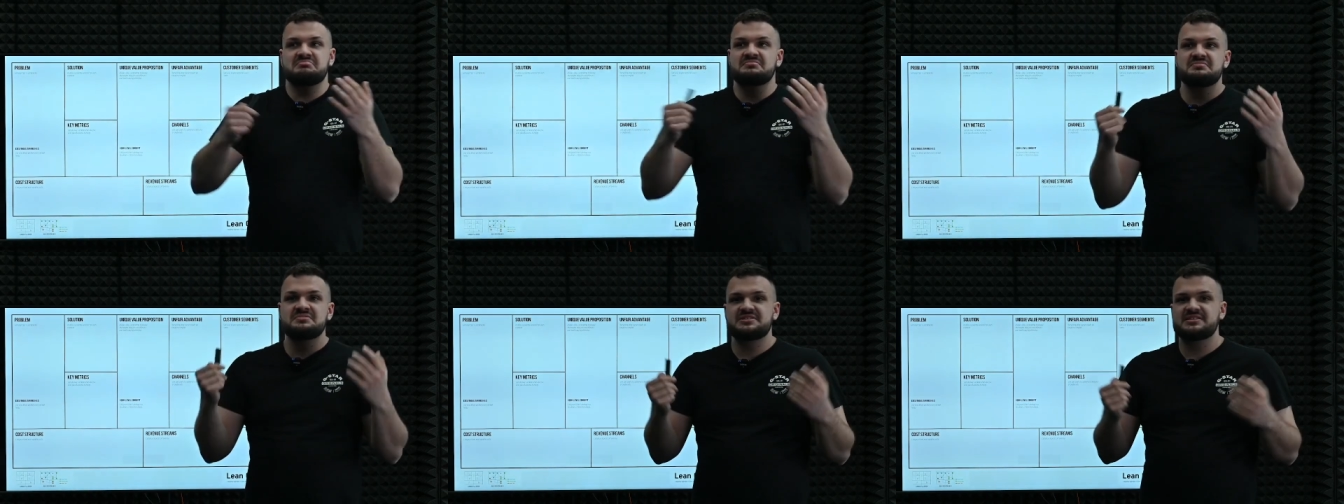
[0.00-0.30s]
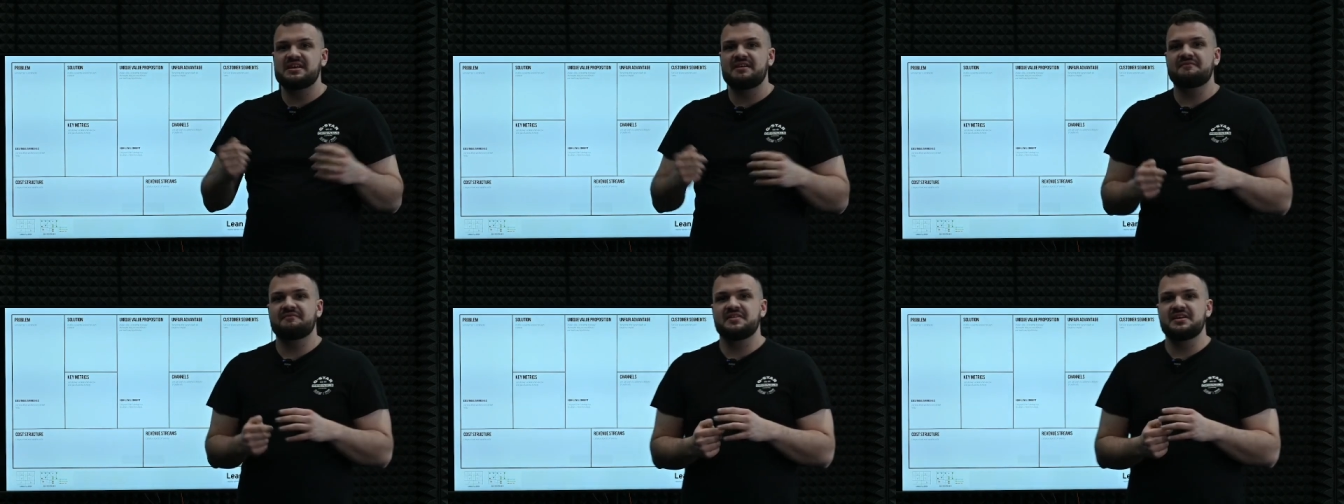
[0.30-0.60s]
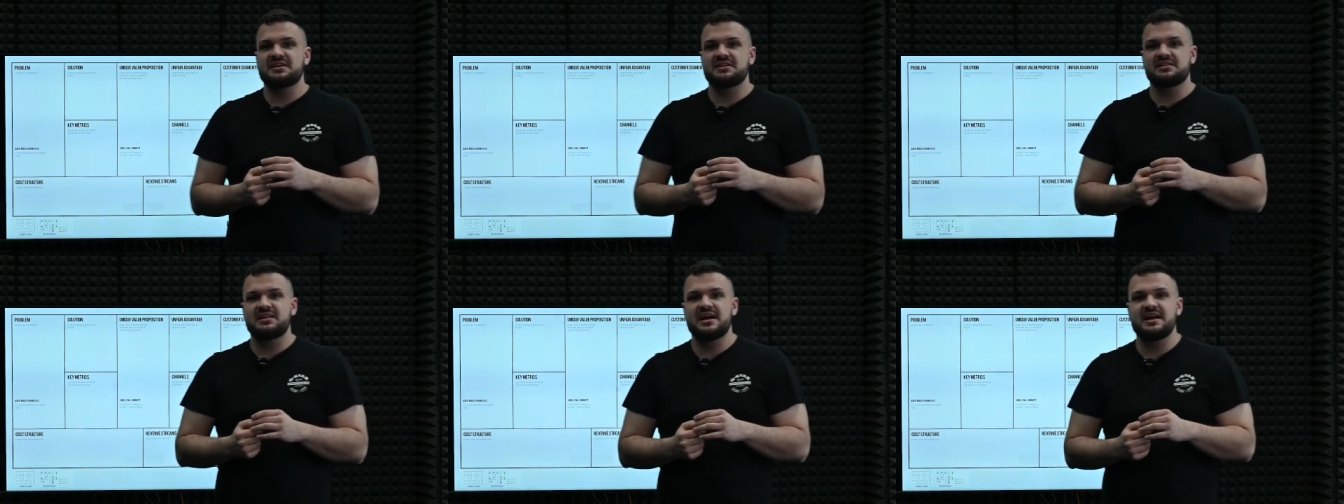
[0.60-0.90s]

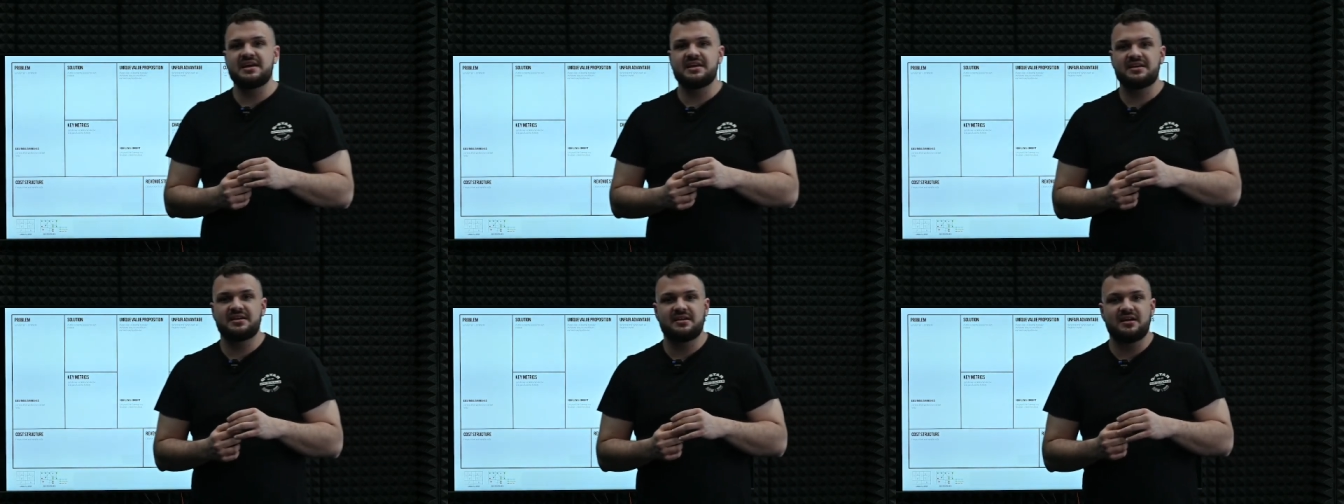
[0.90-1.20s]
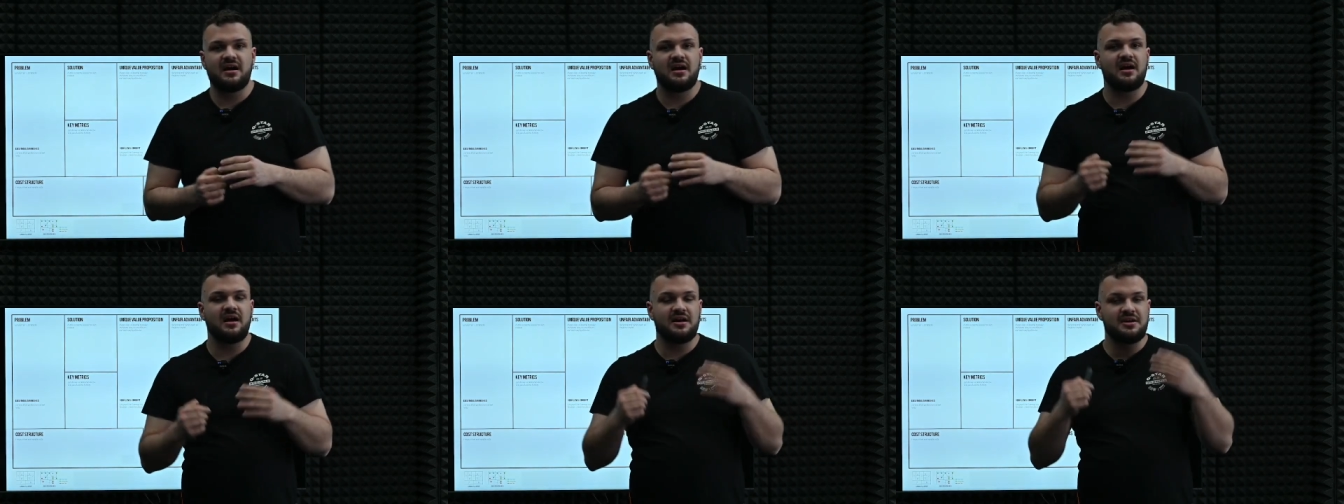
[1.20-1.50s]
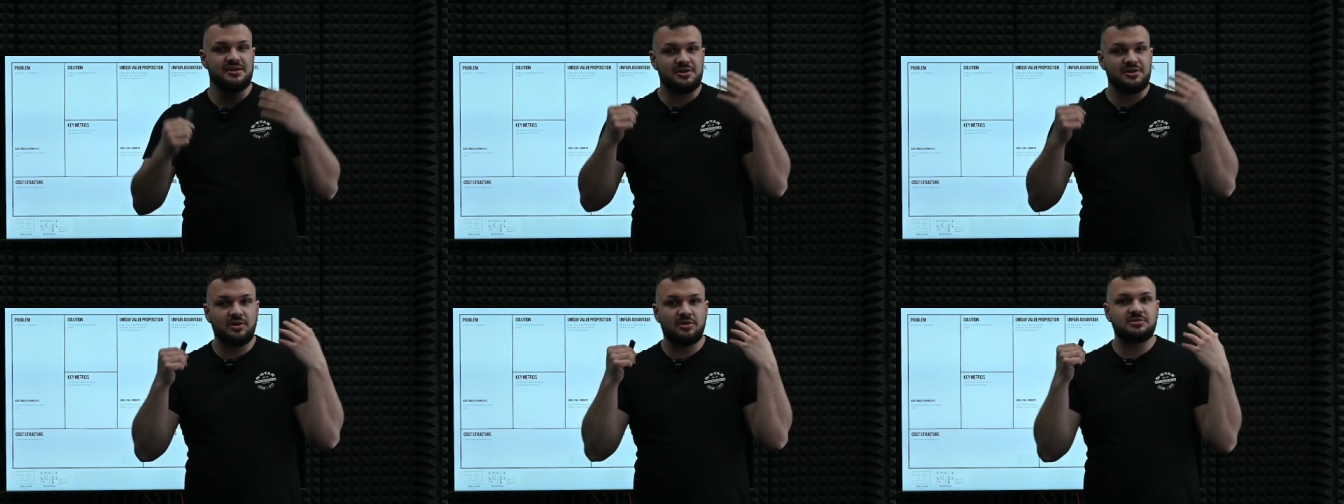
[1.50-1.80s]
something like
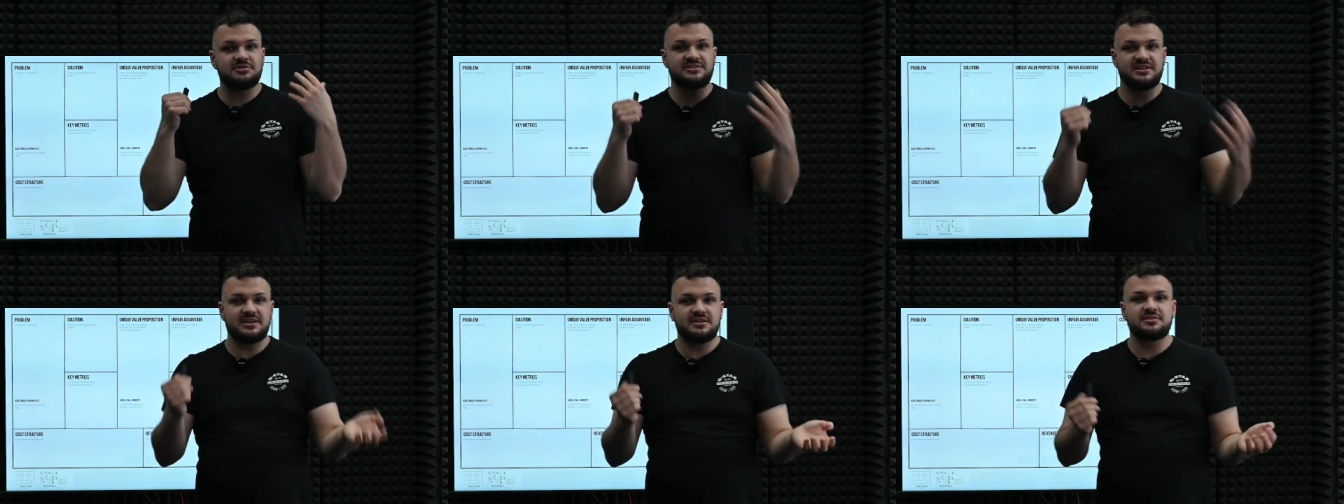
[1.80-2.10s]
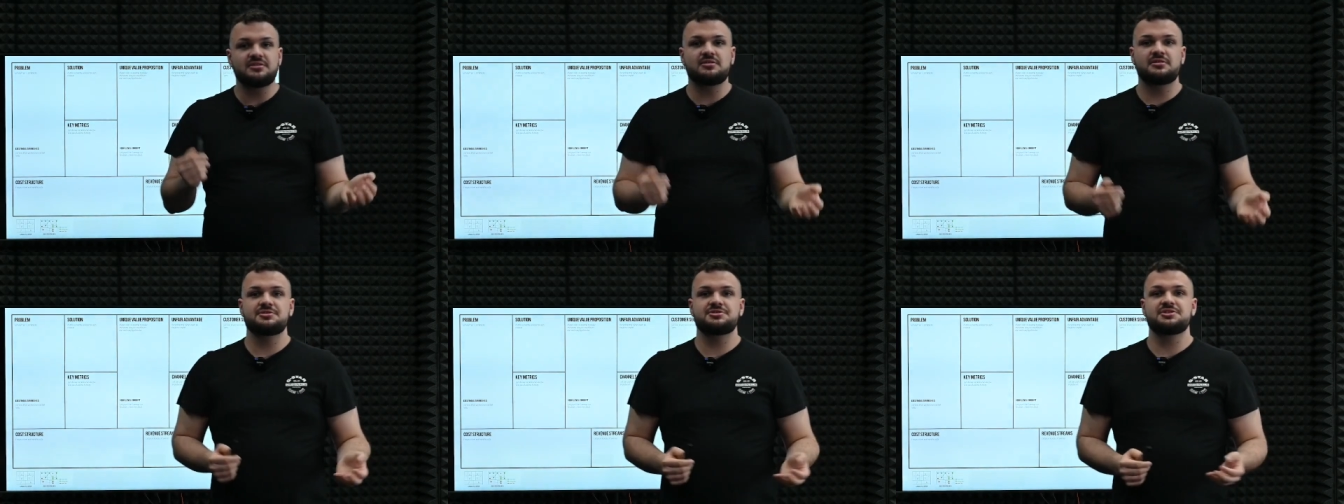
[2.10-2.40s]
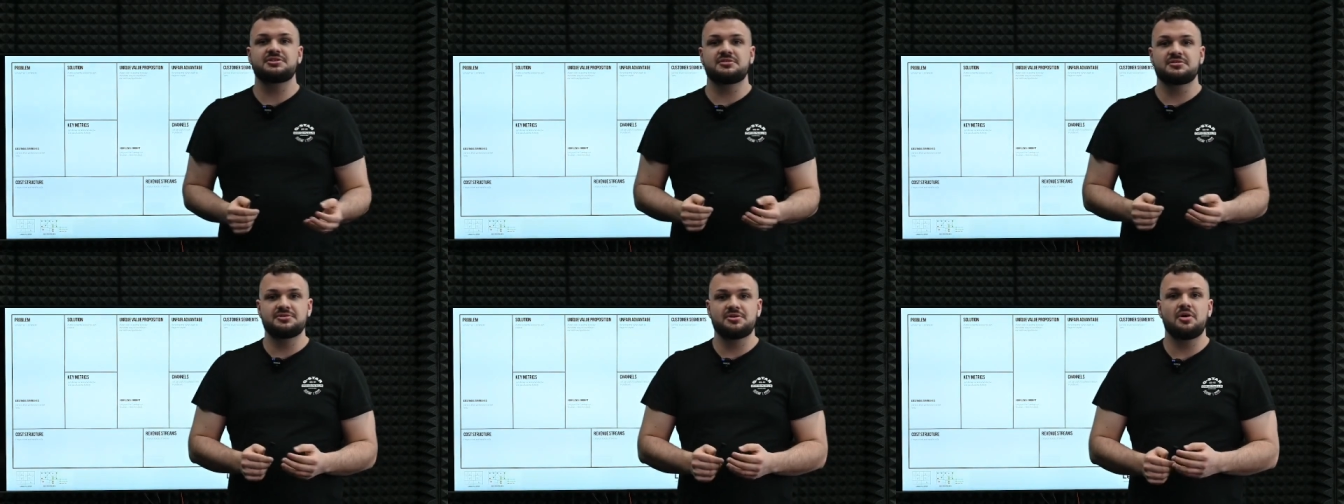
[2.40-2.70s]
your
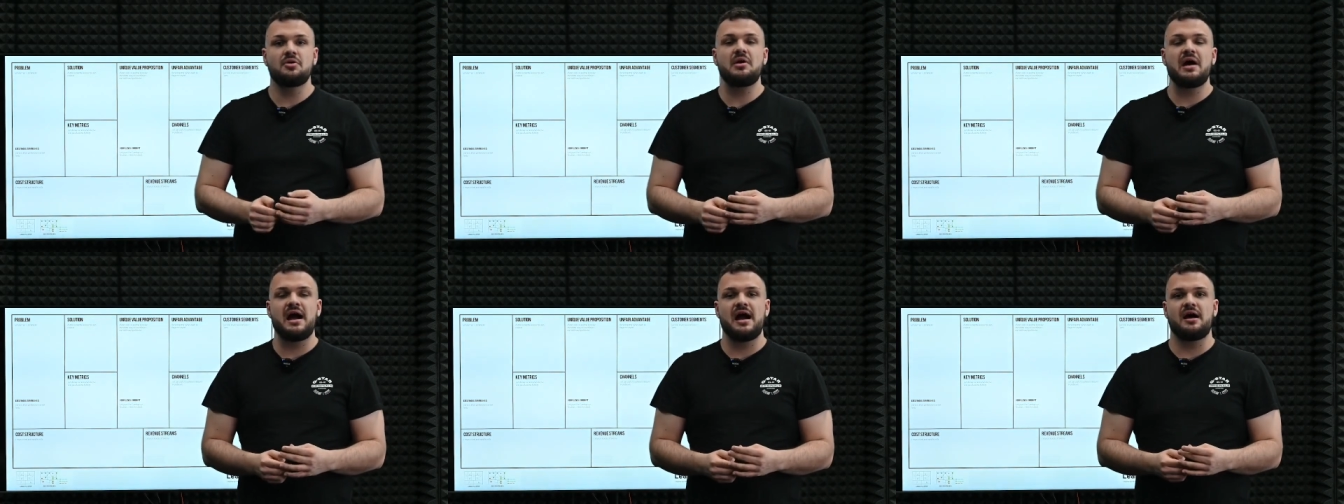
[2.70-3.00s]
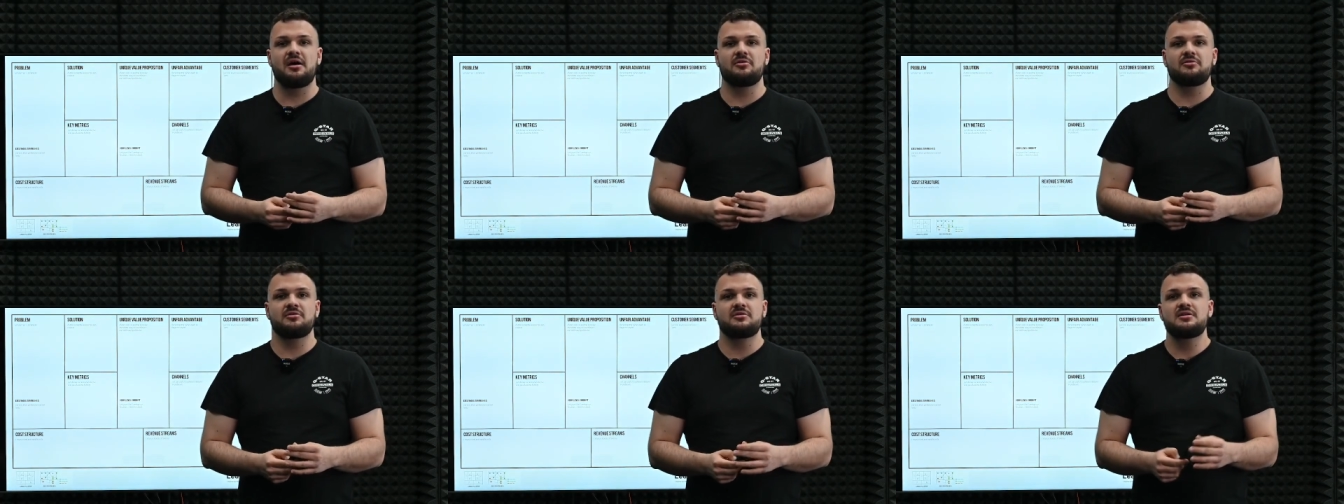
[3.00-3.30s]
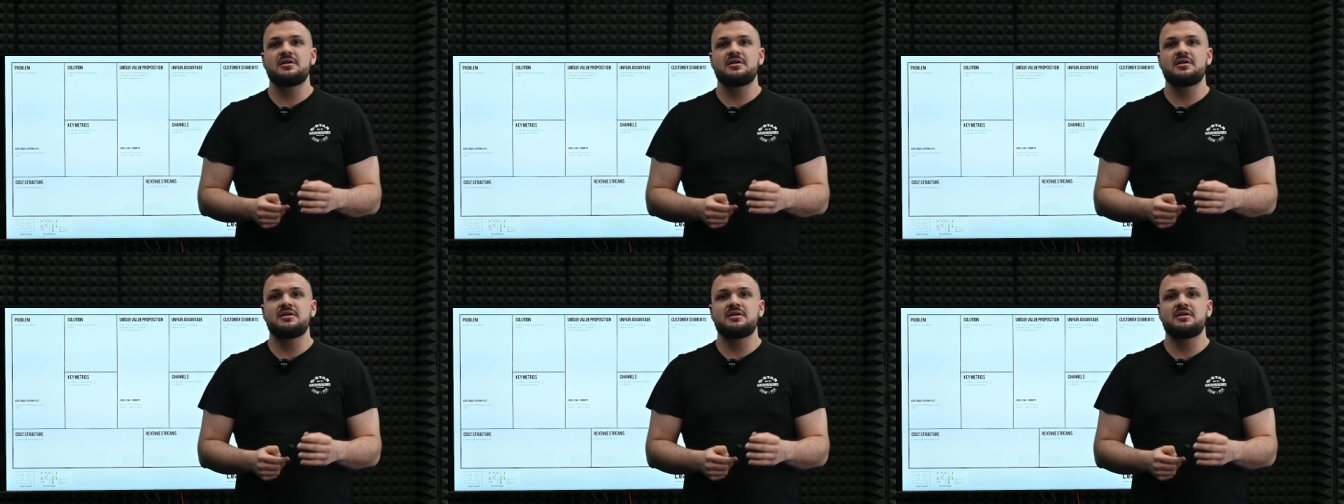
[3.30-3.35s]
technological know-how.